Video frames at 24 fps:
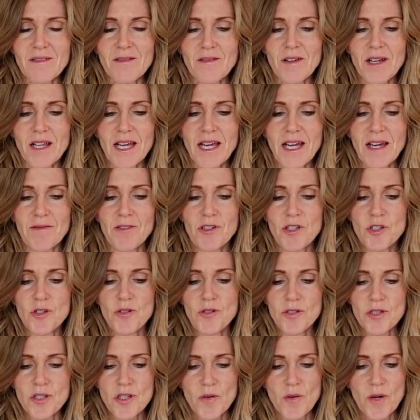Well, I have
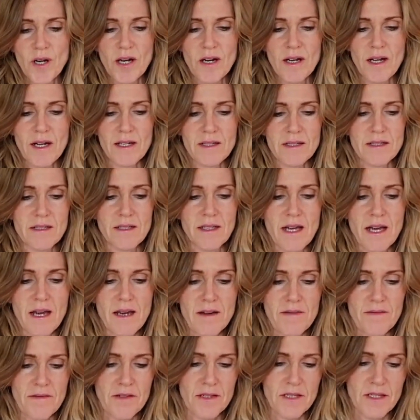2 square knots
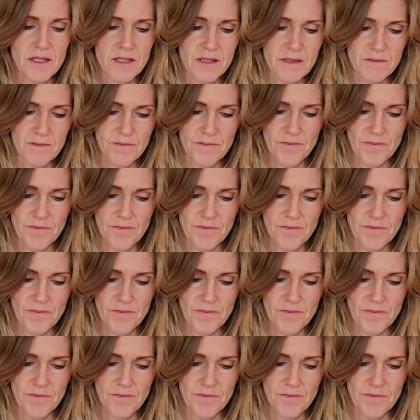left.